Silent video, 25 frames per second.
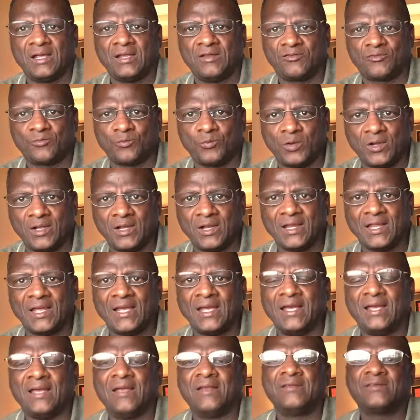as well
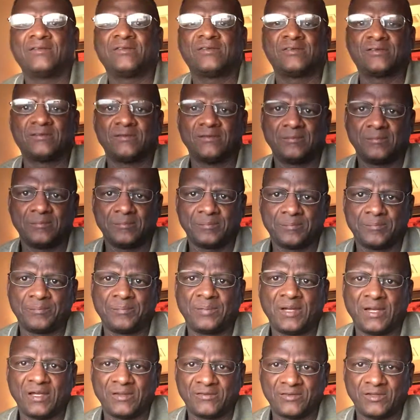as
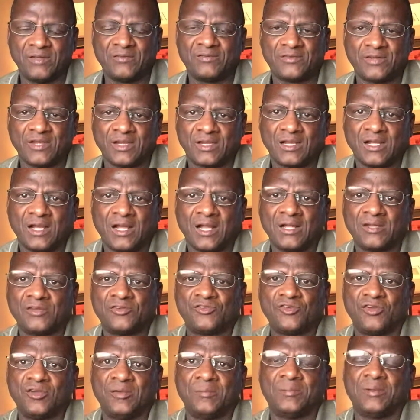positive
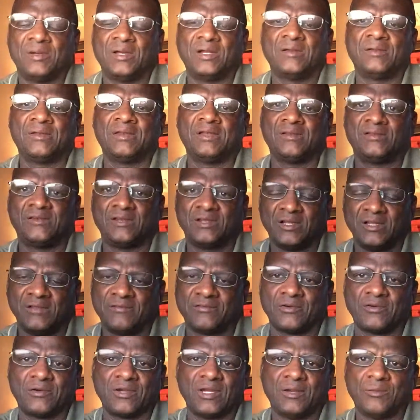psychology, but the
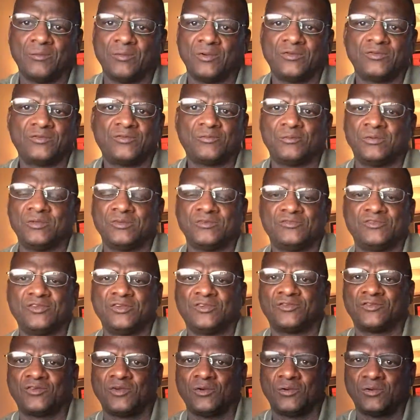delivery was
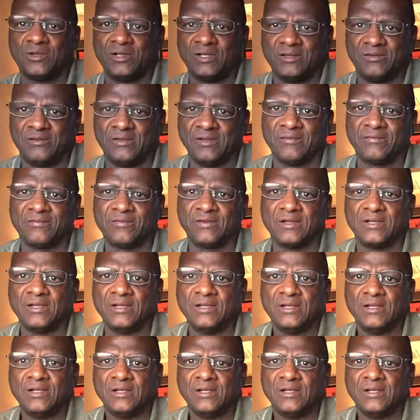just totally different.